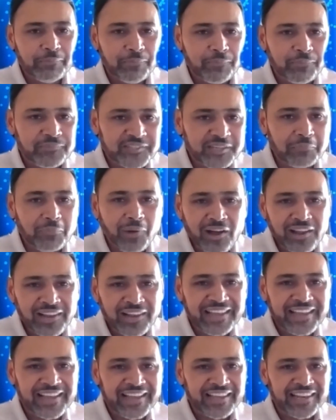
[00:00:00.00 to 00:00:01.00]

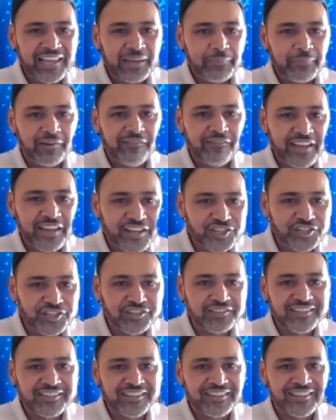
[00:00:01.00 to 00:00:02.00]
symbolic and
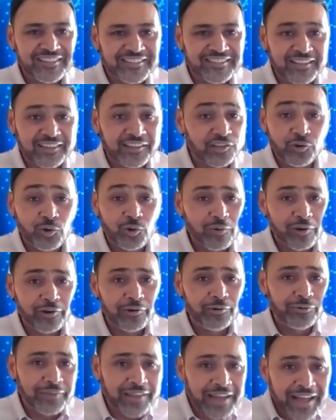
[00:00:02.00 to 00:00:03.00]
abbreviations and this, and you don't want
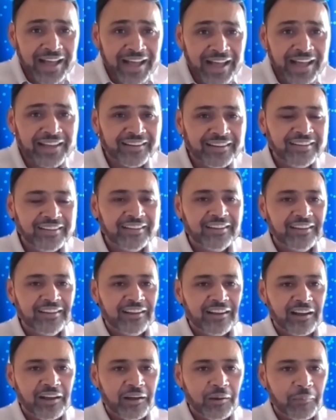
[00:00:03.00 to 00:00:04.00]
to do that.
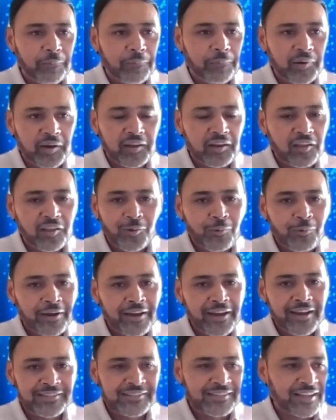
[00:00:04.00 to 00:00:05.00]
But
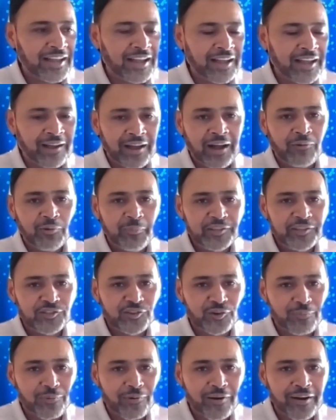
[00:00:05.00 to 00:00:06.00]
otherwise, I would be
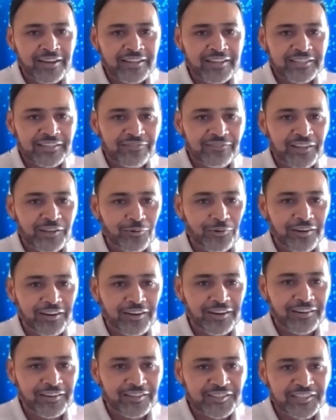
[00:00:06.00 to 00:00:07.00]
surprised if they don't
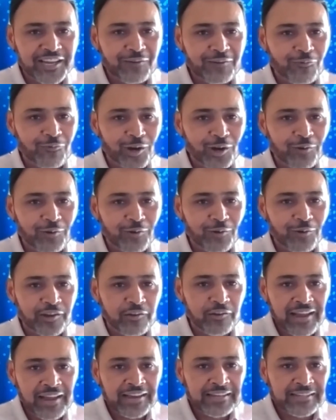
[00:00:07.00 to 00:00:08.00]
understand whatever you
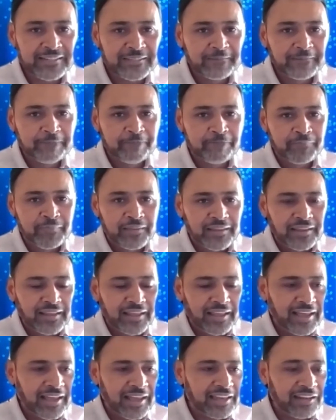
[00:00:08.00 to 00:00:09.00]
write.
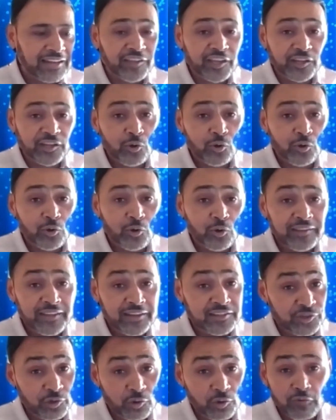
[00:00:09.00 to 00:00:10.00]
And if they don't, then
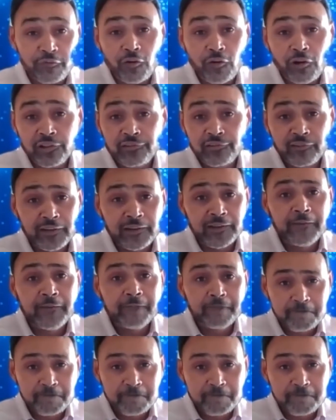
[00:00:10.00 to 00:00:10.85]
it's your fault, really.